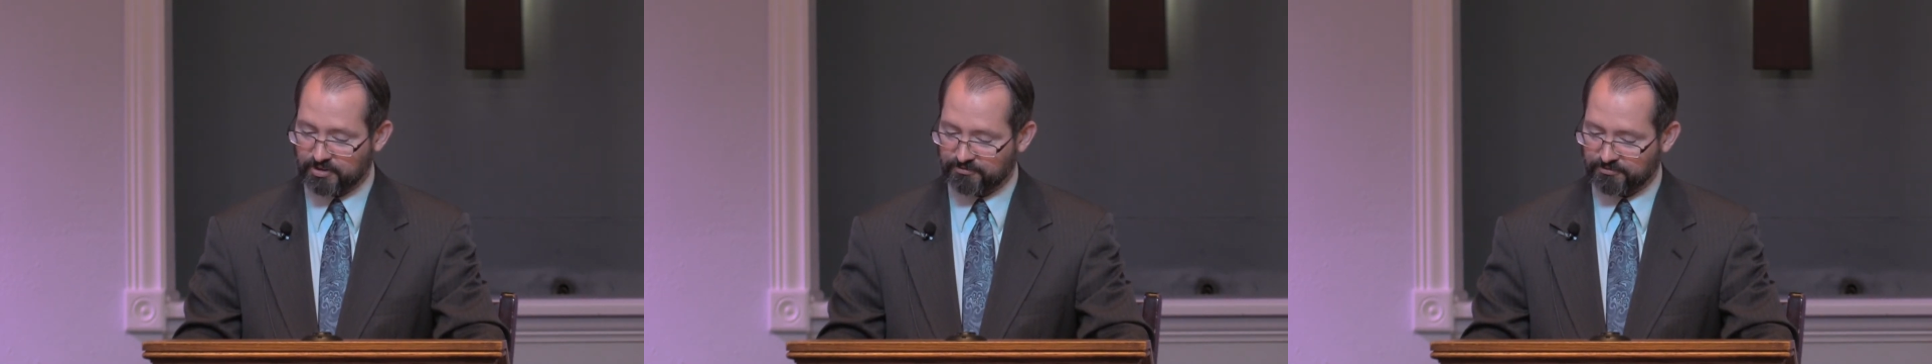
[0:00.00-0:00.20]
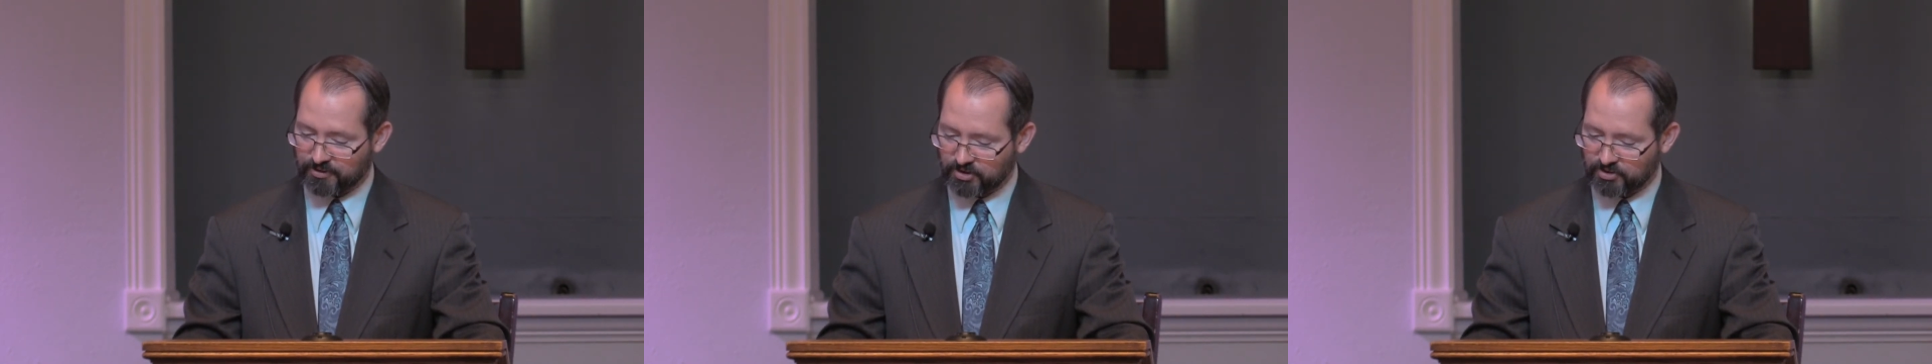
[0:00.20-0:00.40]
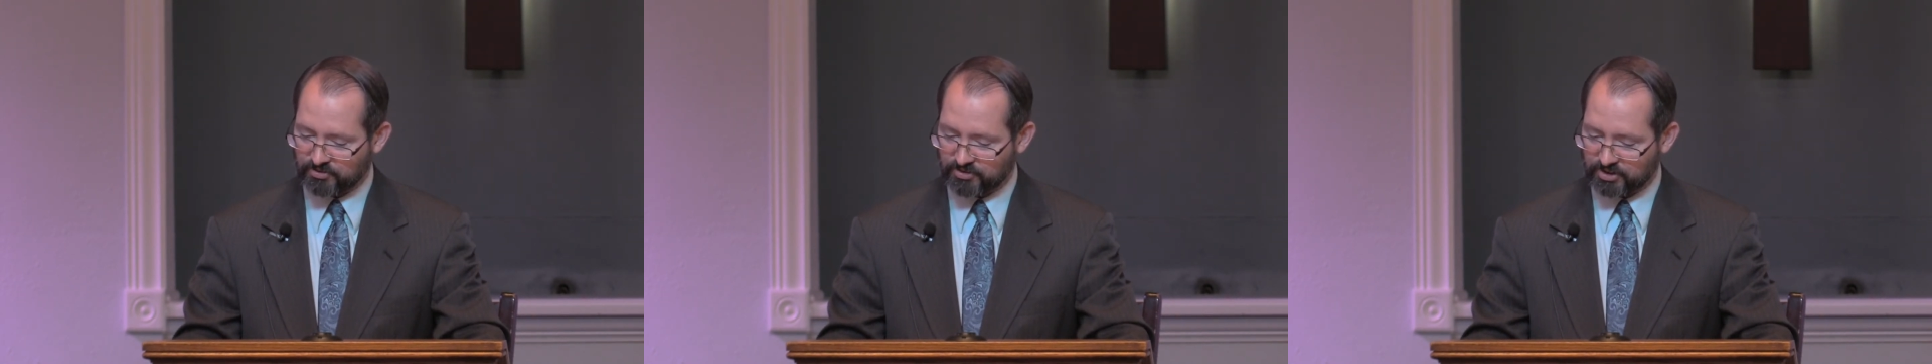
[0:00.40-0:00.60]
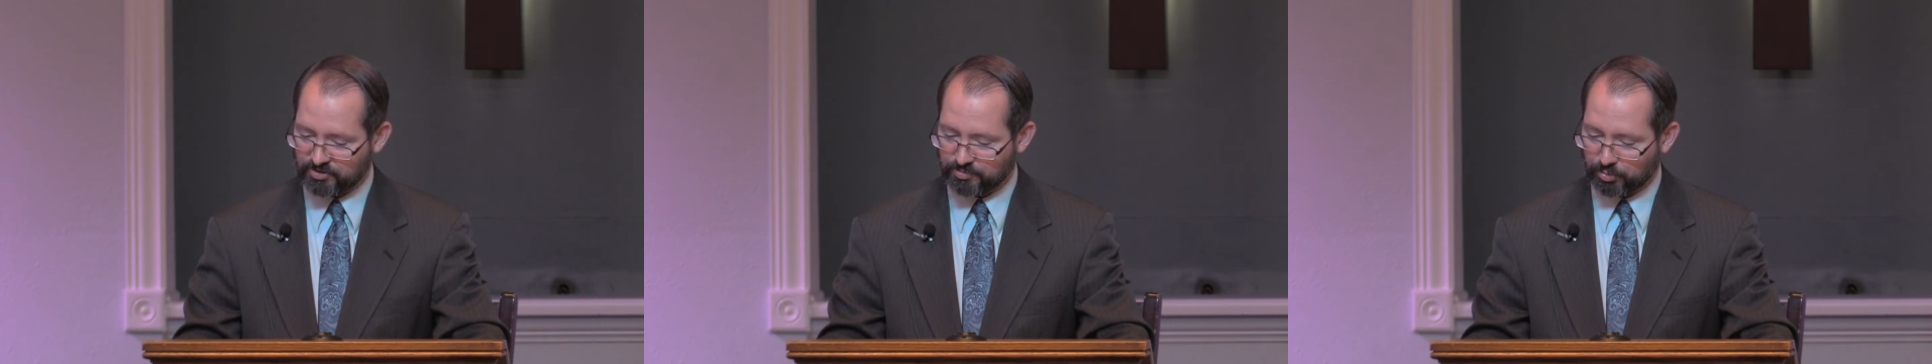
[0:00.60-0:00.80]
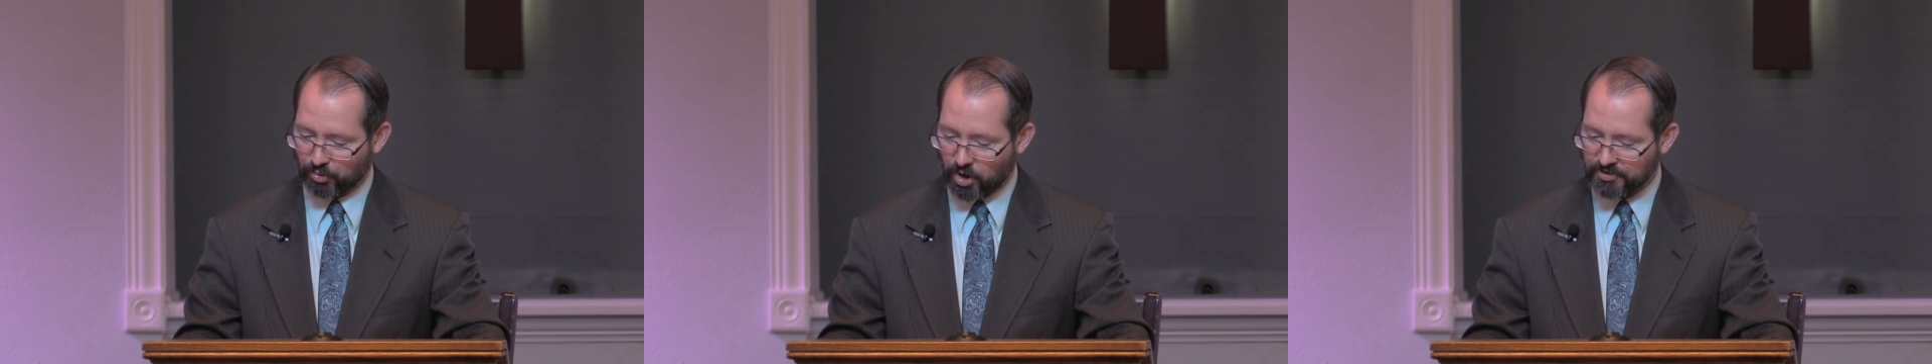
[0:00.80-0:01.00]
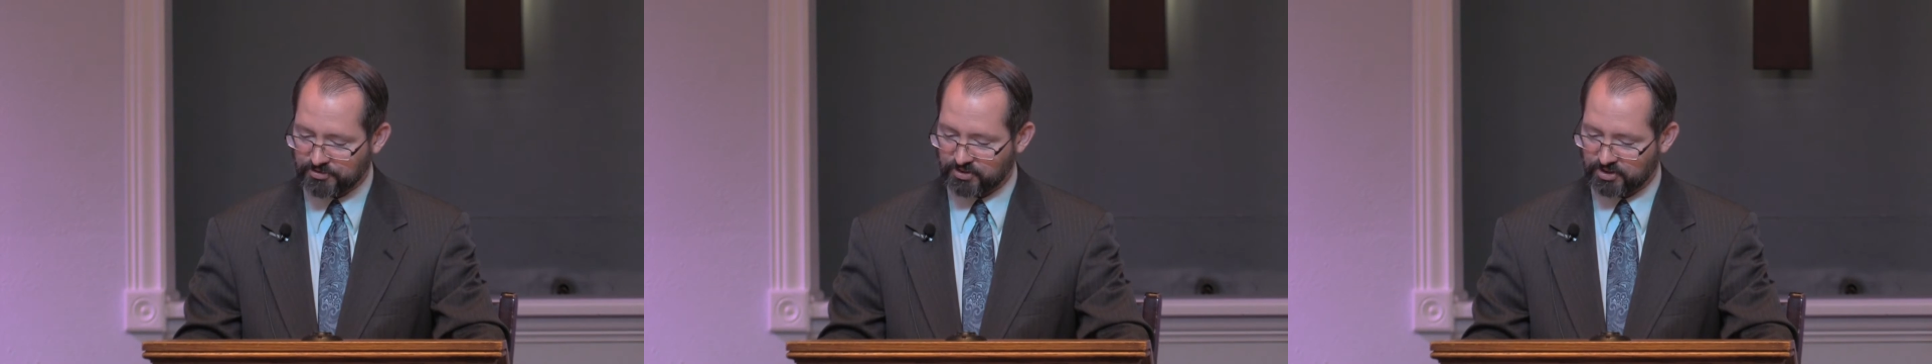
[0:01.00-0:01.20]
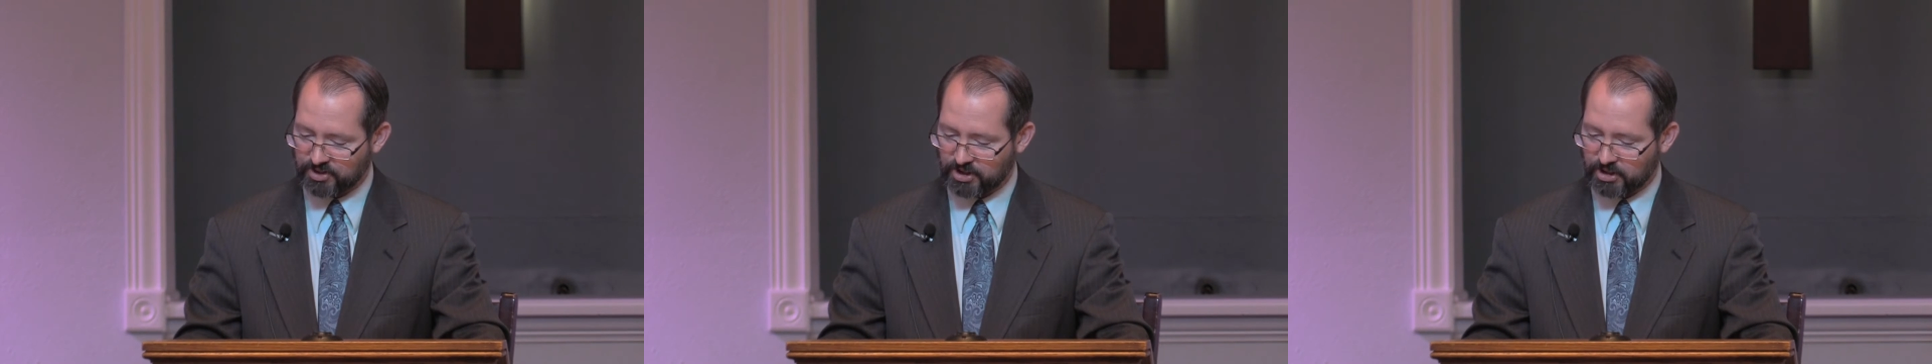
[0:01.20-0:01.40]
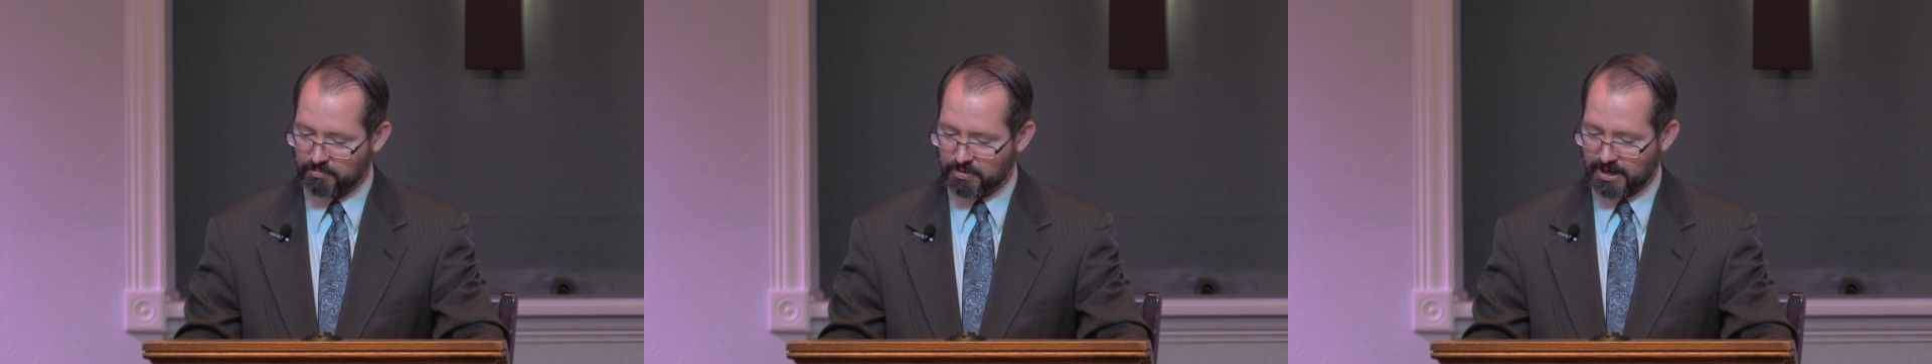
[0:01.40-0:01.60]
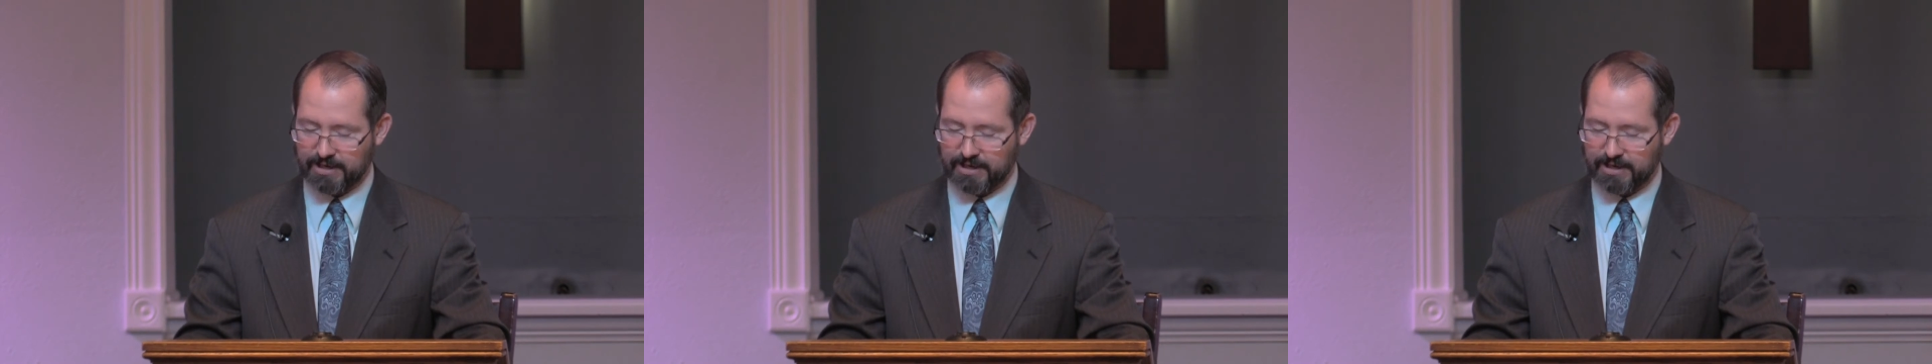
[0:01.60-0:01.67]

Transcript: Pharisees brought to him